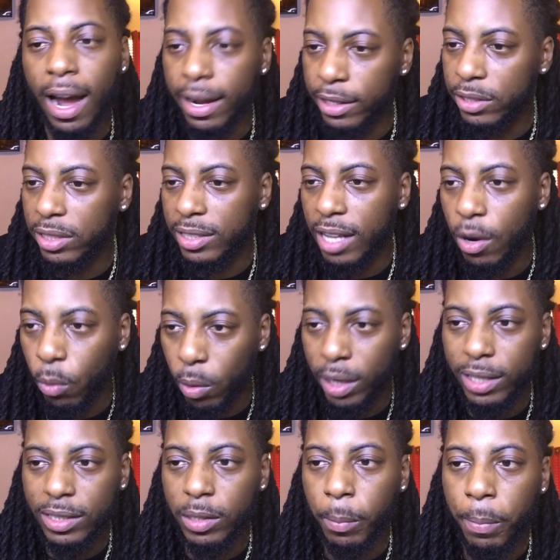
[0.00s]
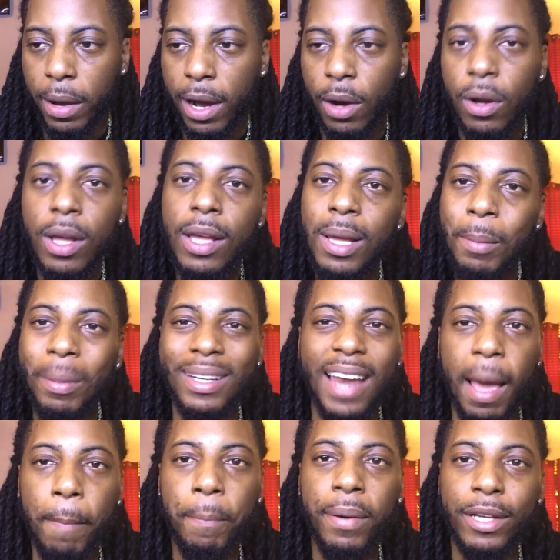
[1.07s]
I understand what it's about, but
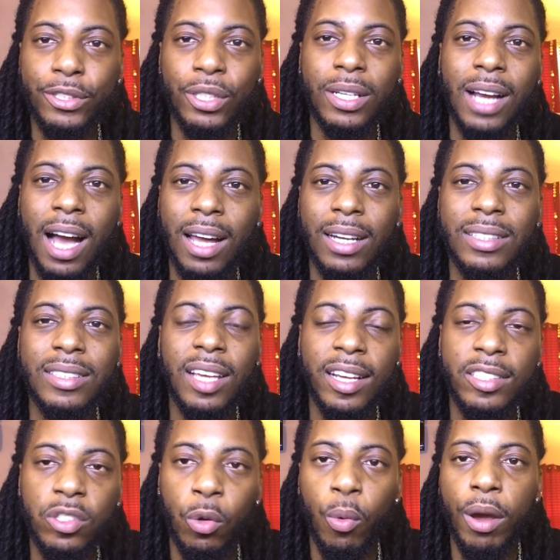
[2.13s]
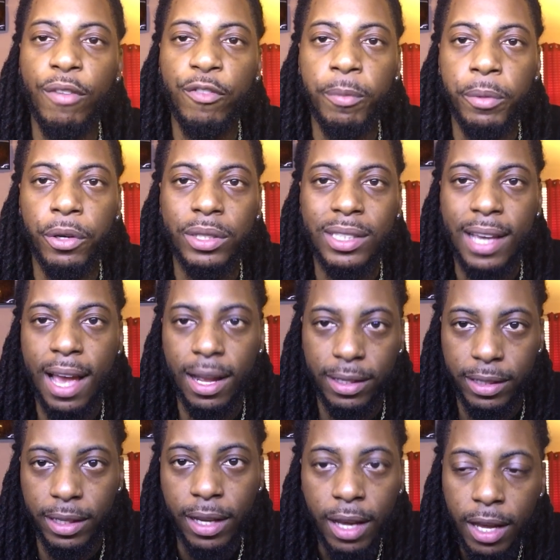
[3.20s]
that picture kind of takes away from your
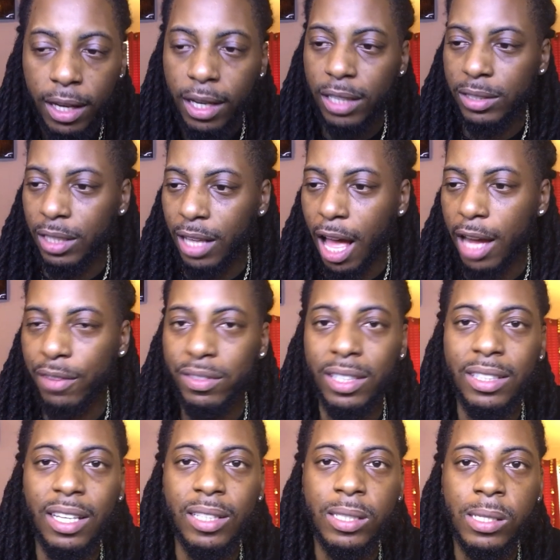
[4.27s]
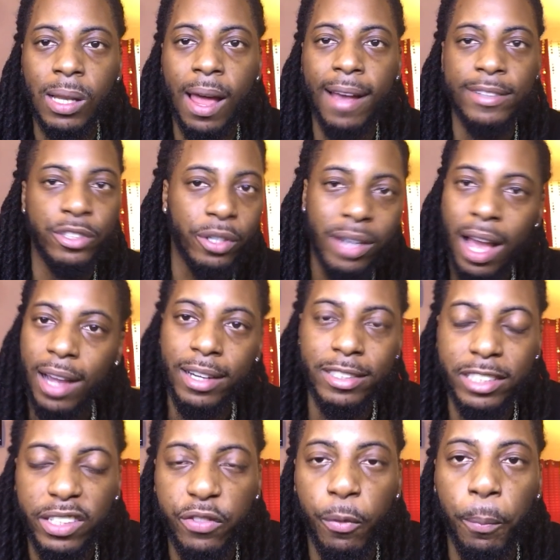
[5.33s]
talent, because a lot of the dislikes you're not going to
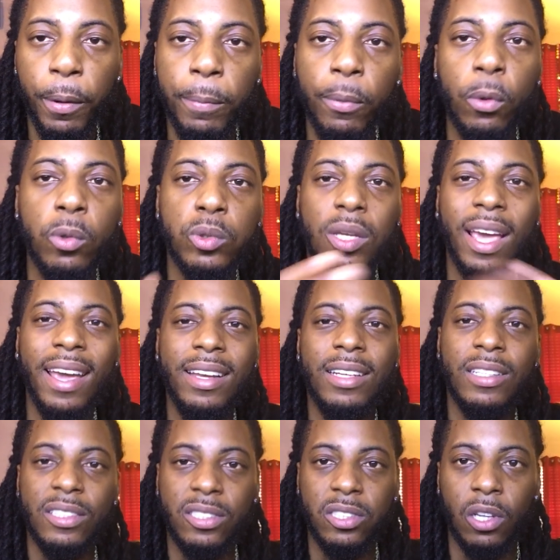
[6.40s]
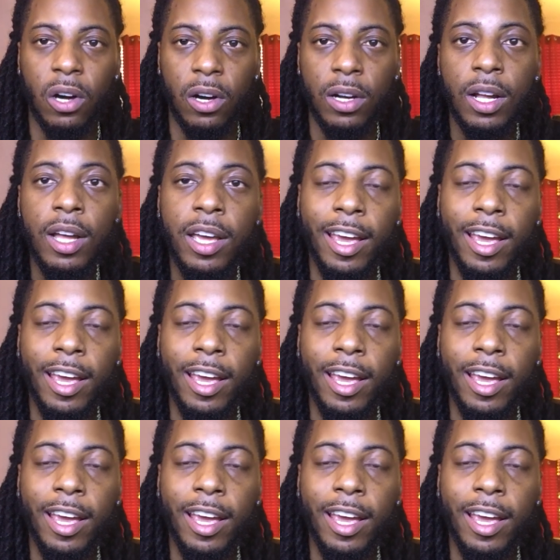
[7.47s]
see from people who's hating the song.